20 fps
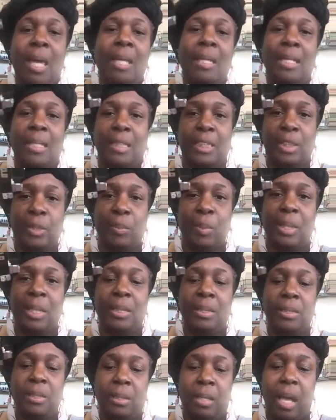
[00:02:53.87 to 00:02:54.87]
This is what
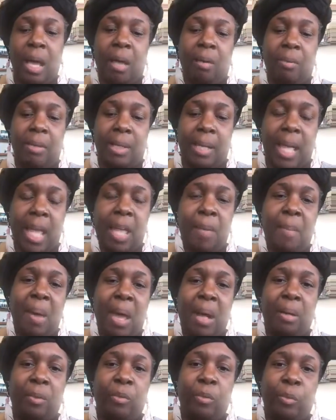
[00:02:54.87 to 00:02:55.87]
he took out that came
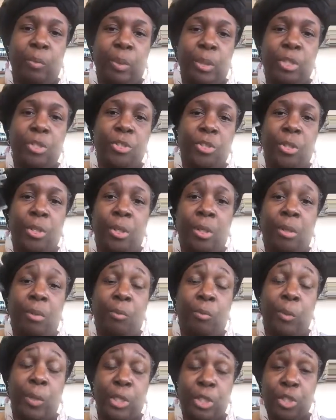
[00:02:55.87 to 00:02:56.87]
out of the
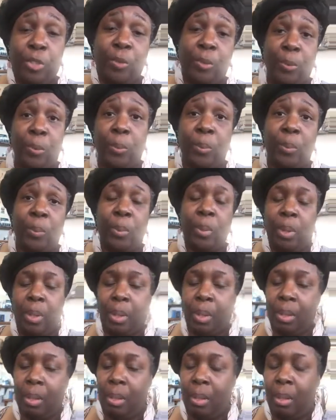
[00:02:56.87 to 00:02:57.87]
original
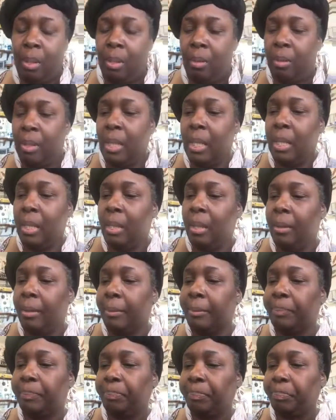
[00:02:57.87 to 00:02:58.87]
thing.
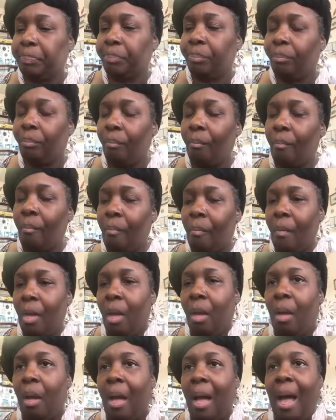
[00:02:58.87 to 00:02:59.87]

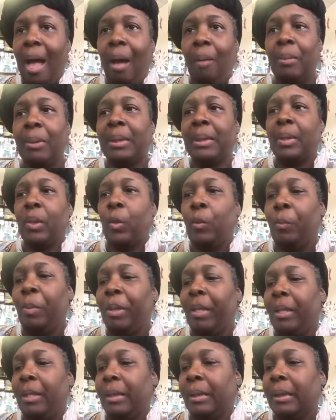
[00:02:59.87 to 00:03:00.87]
I was so
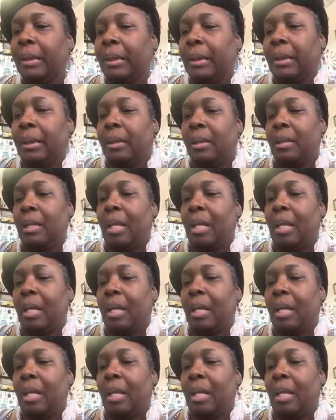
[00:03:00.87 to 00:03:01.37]
pissed.